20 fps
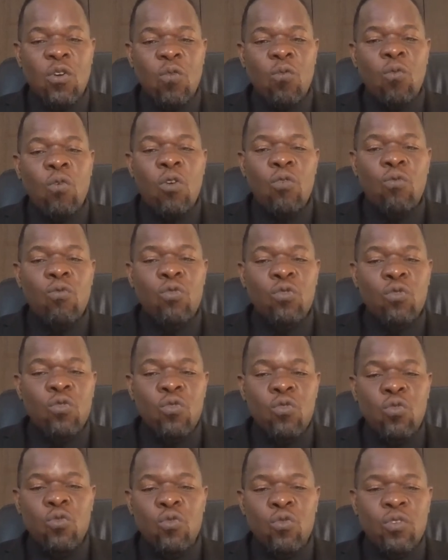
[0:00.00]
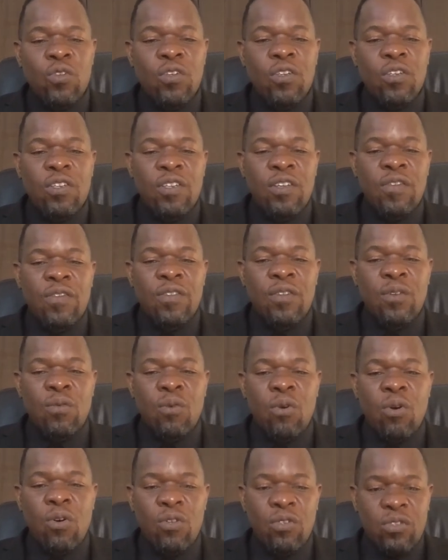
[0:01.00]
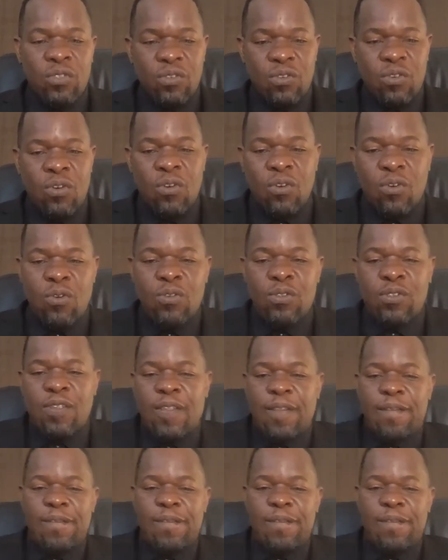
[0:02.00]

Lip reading: what will you do if the worst occurs?